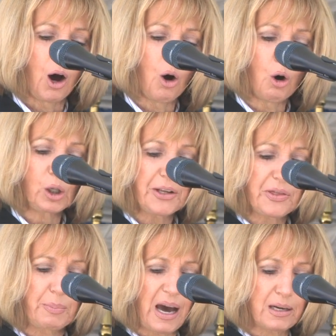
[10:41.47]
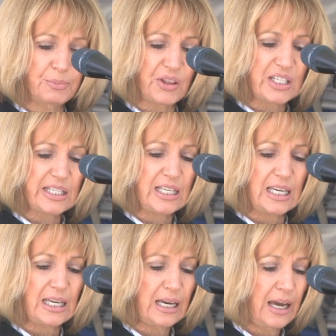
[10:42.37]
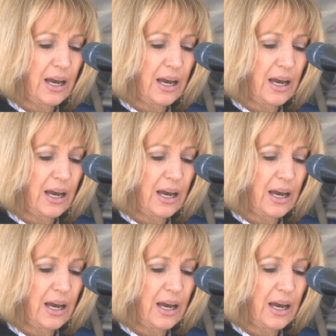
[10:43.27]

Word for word: A Hole at the Bottom of the Sea